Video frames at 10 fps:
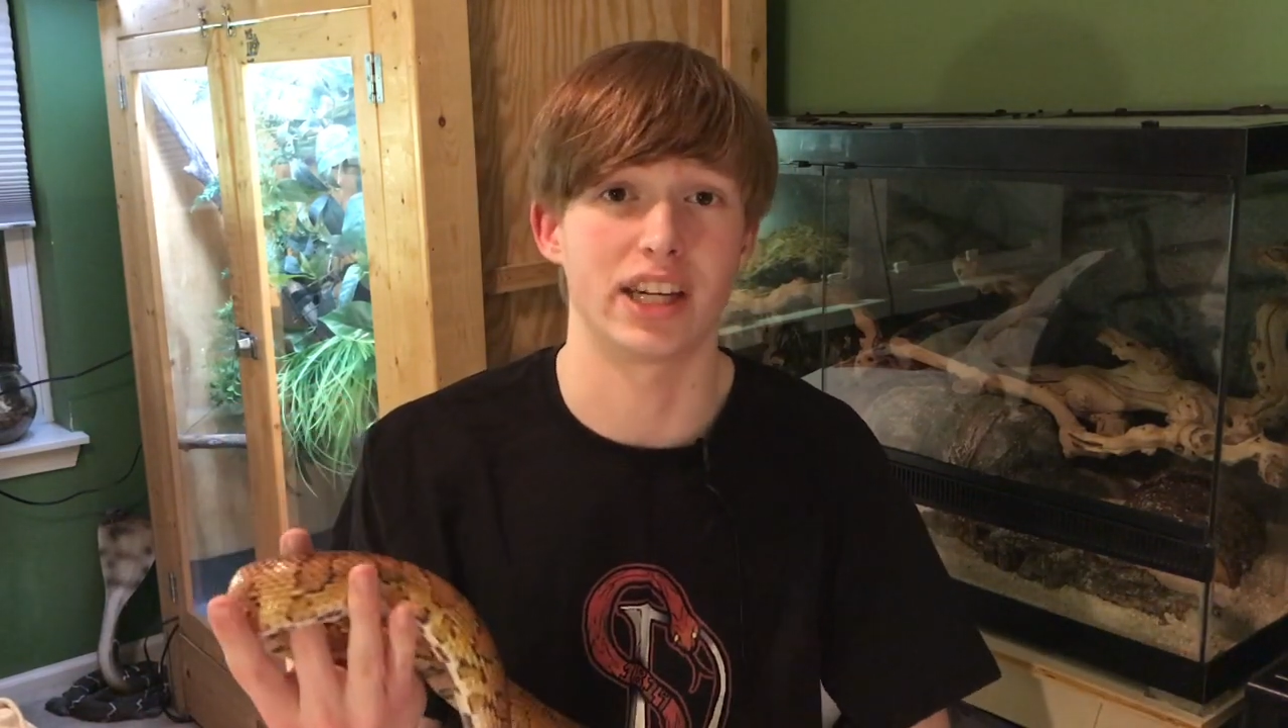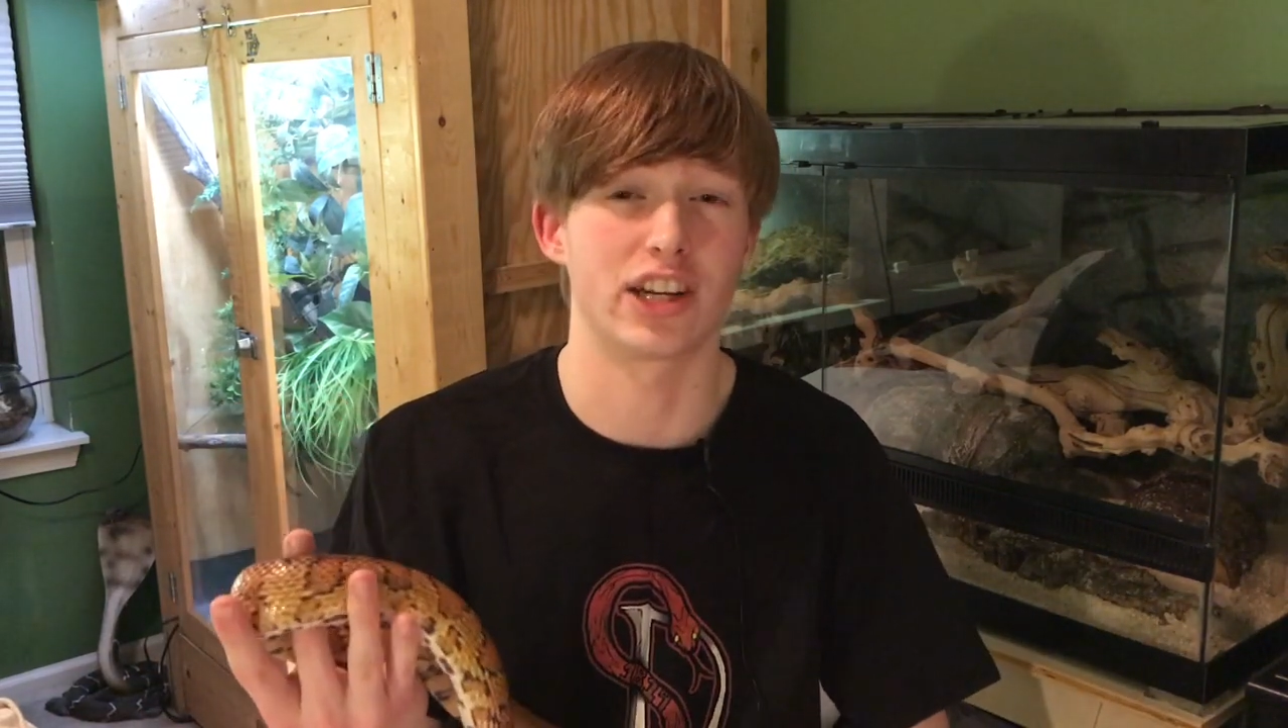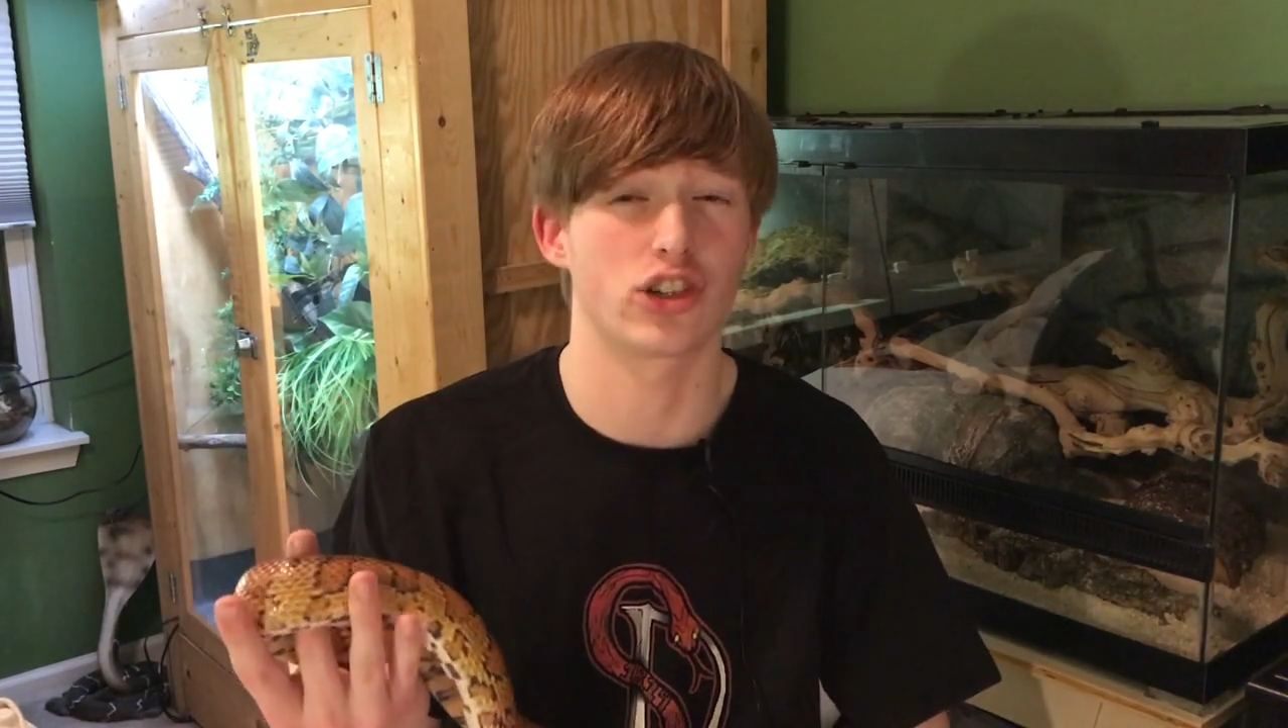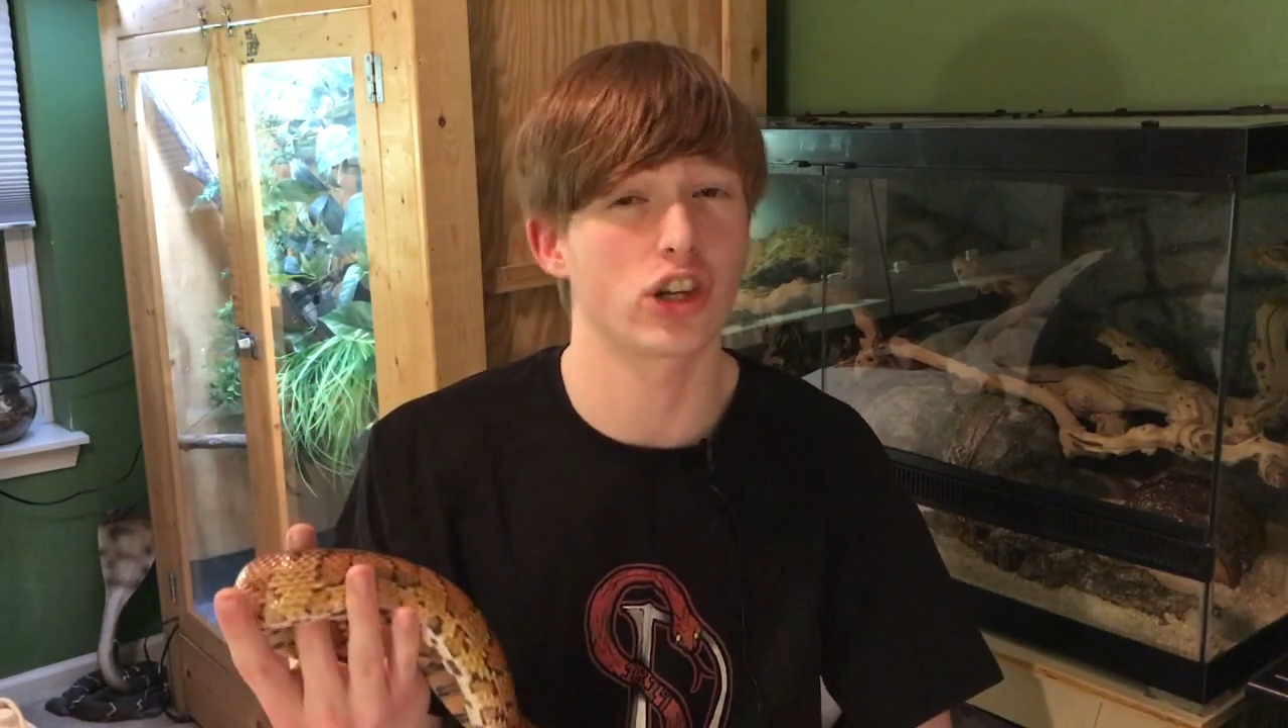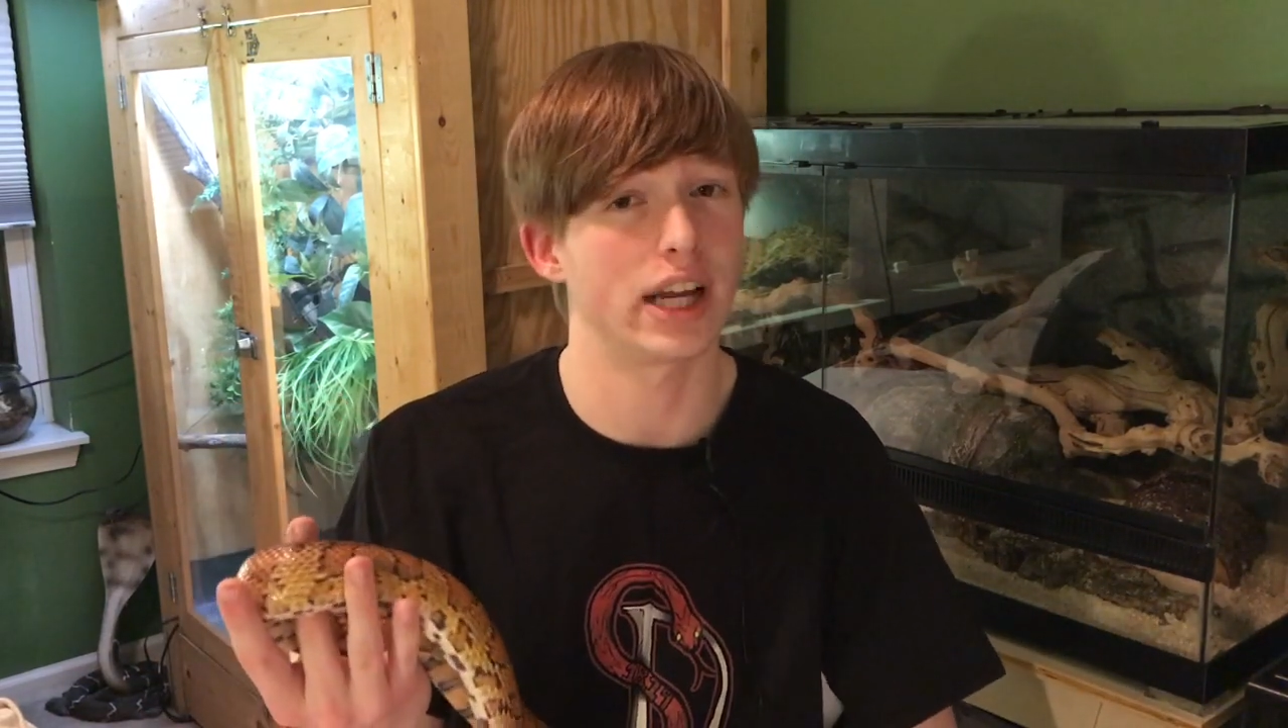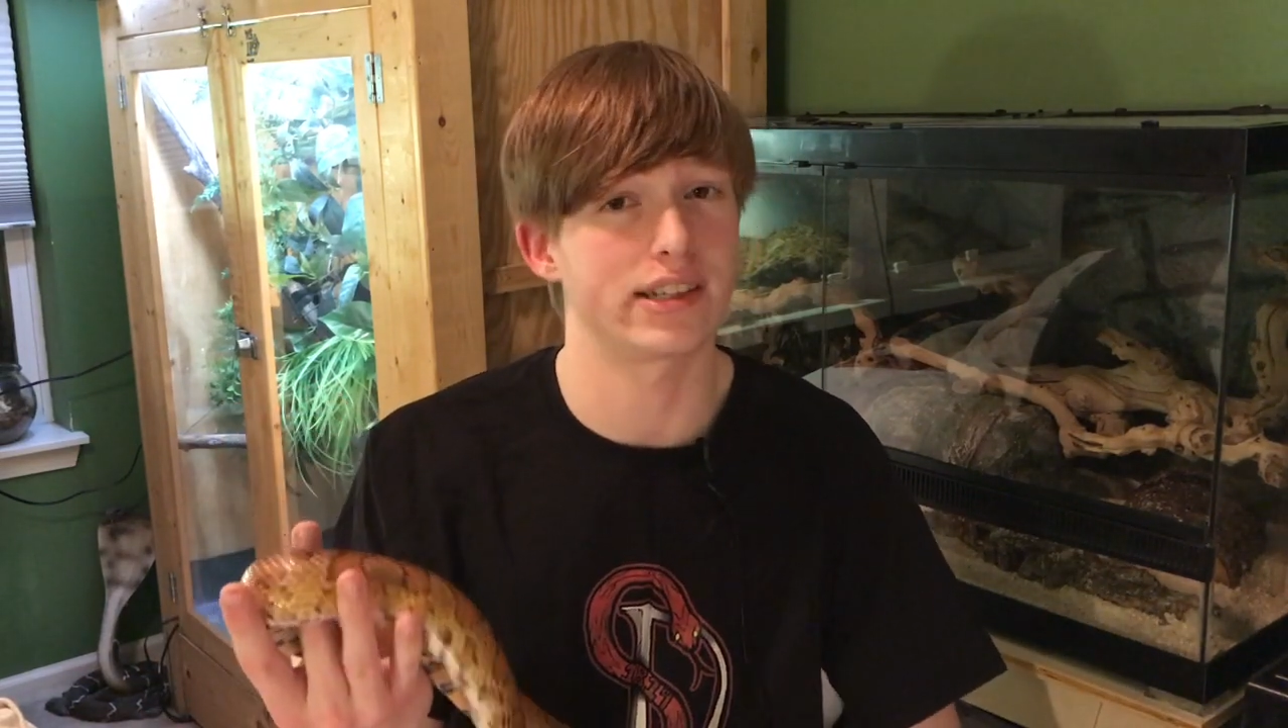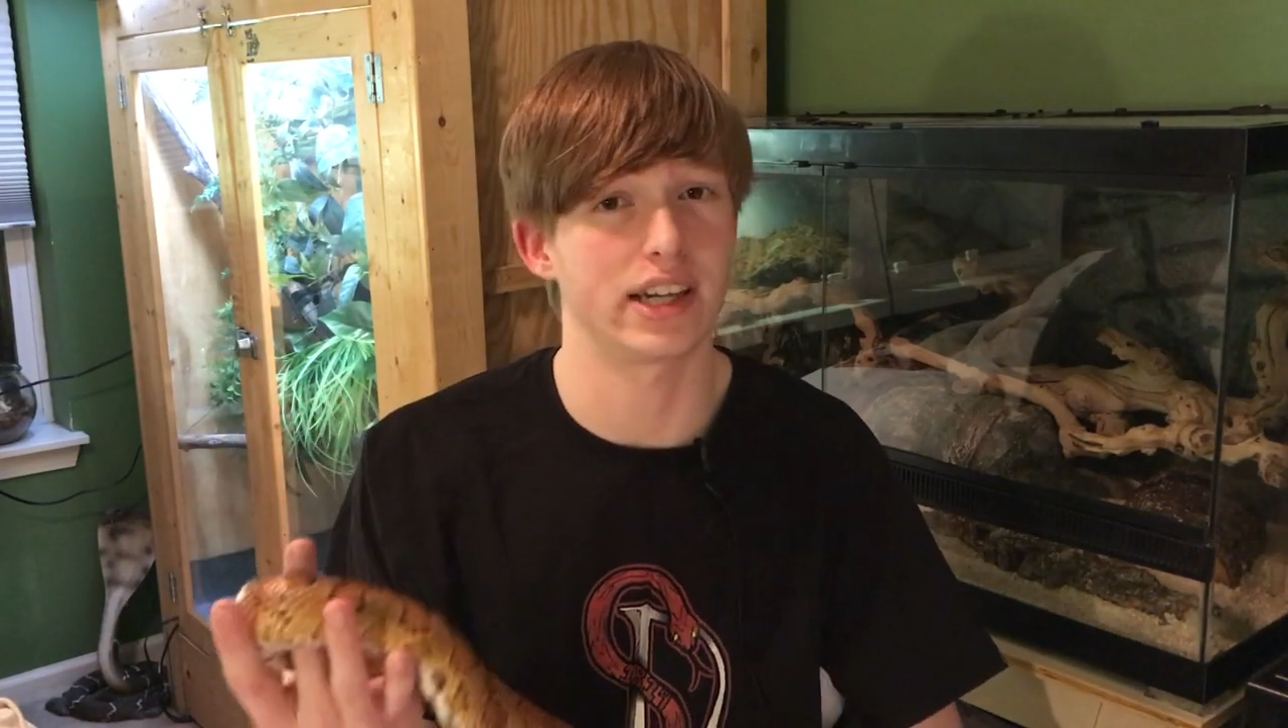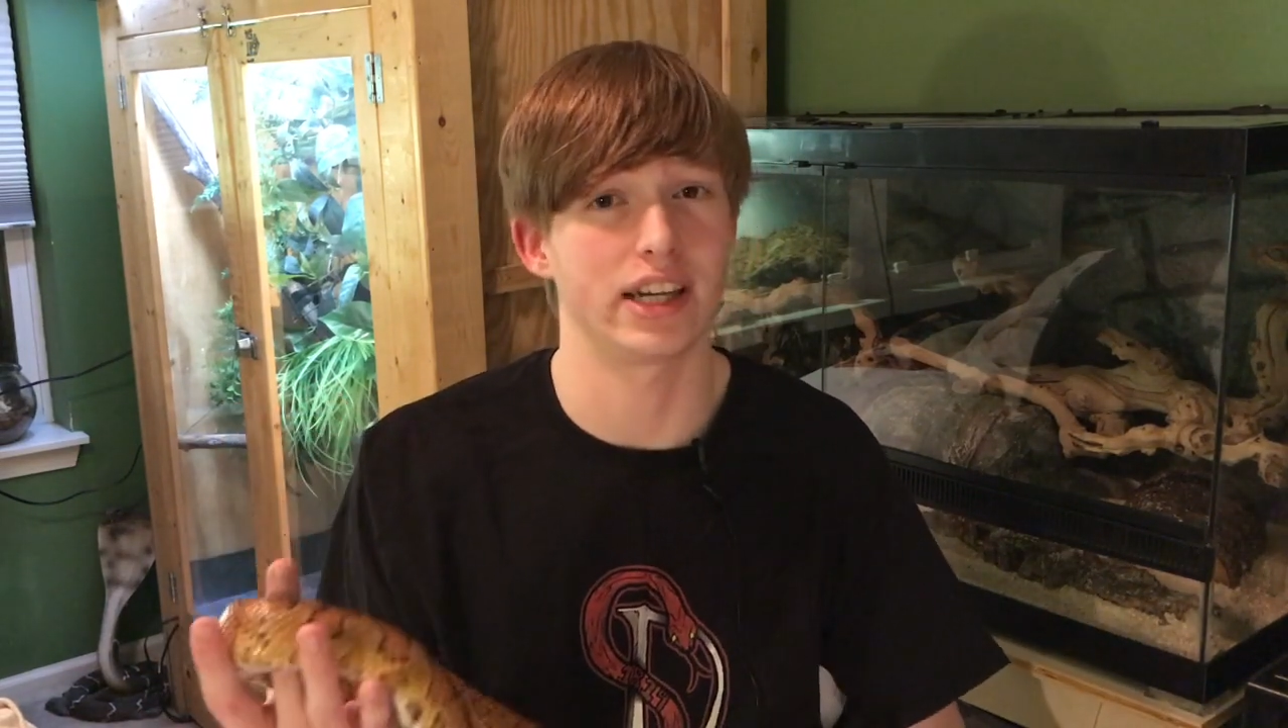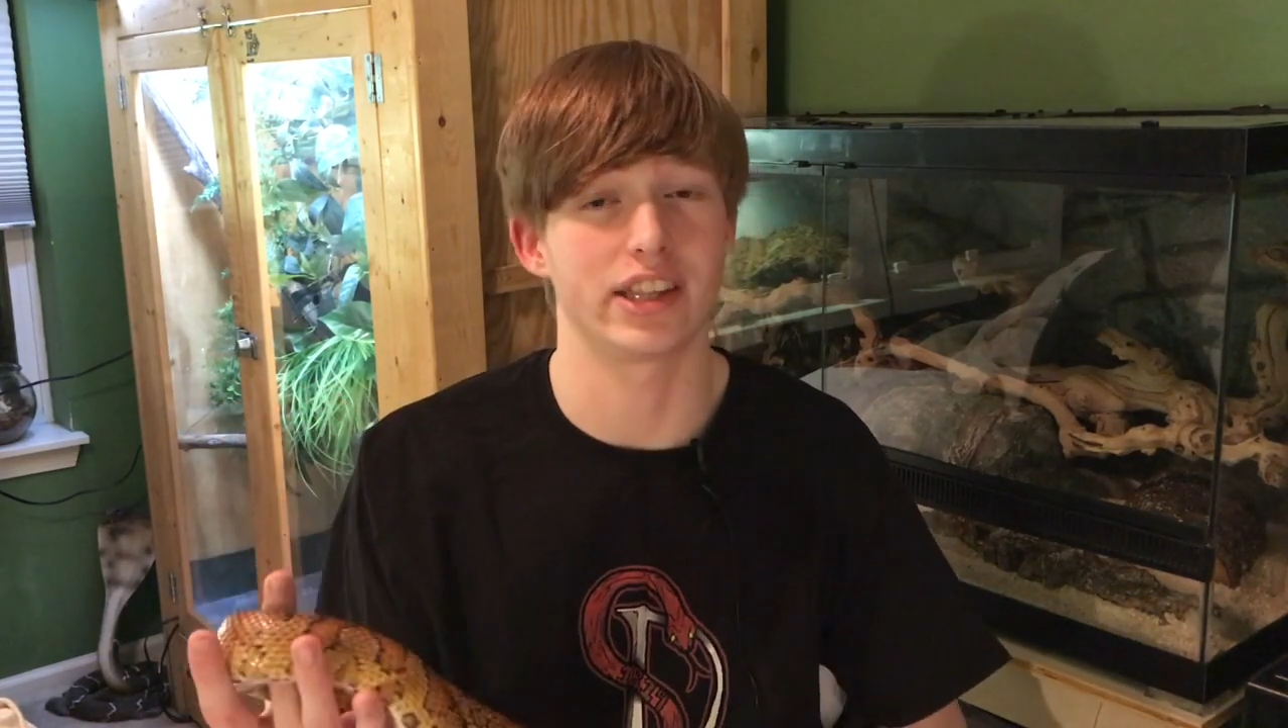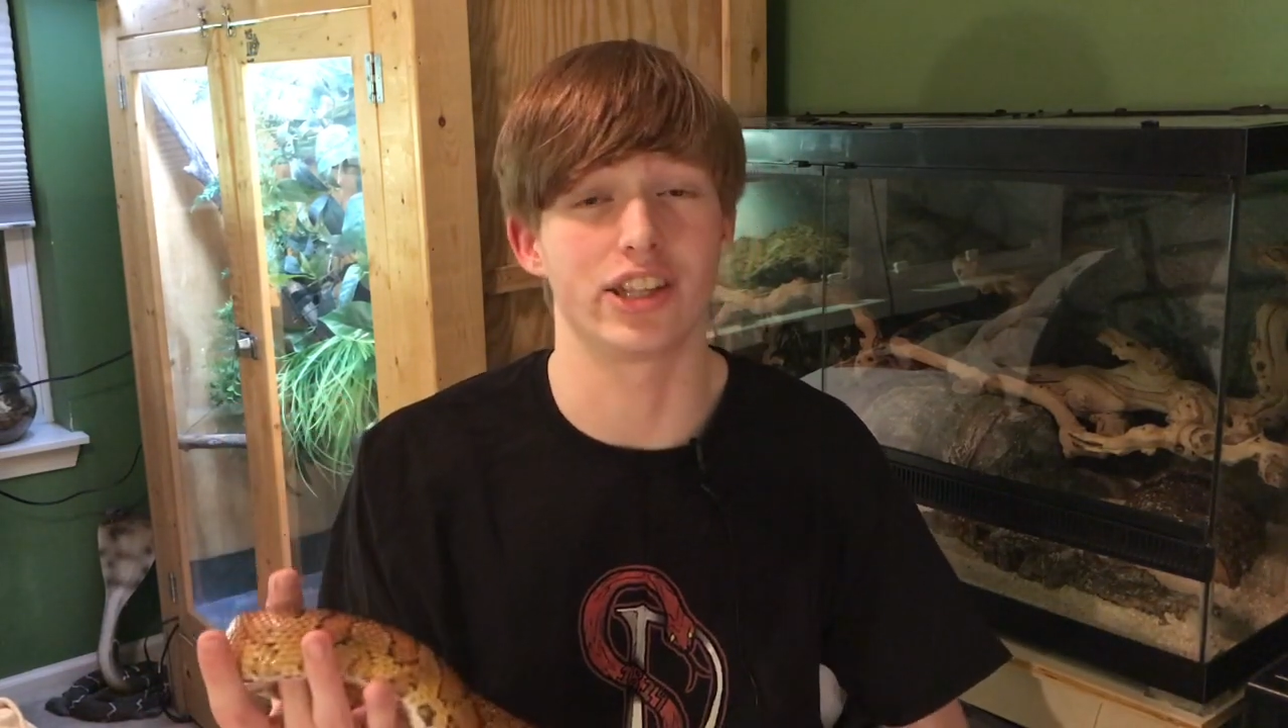and should I
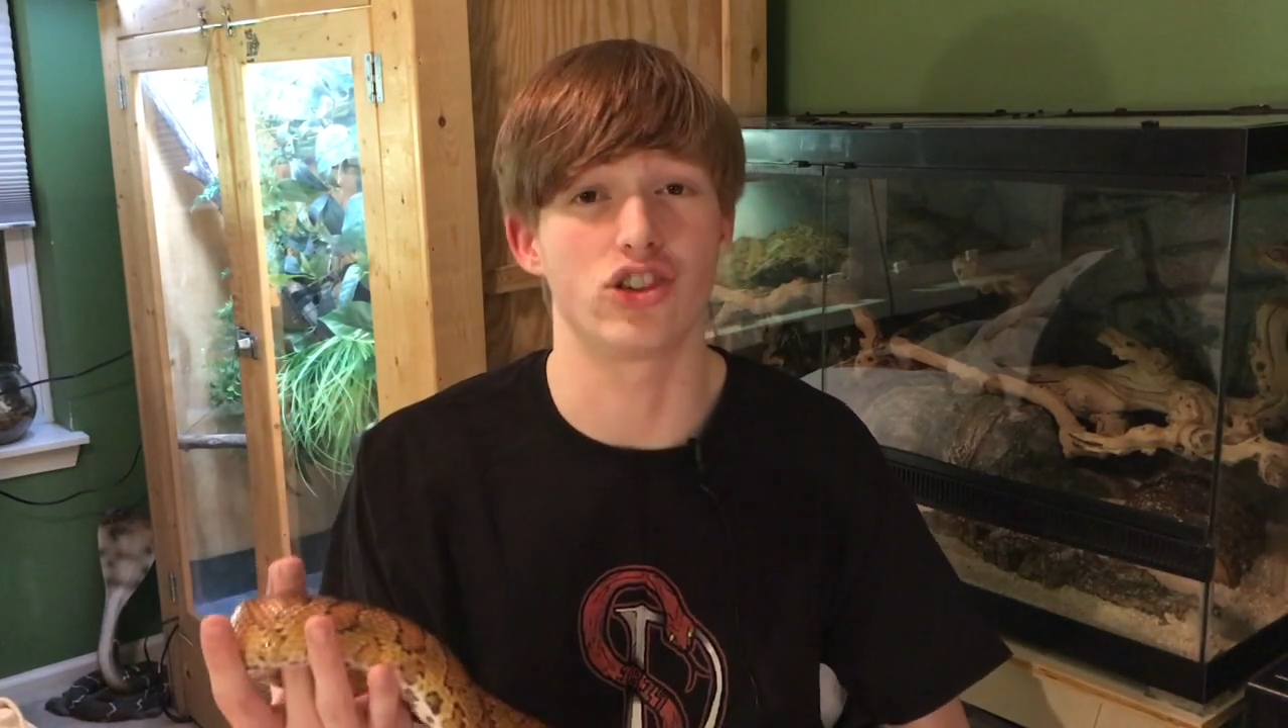say the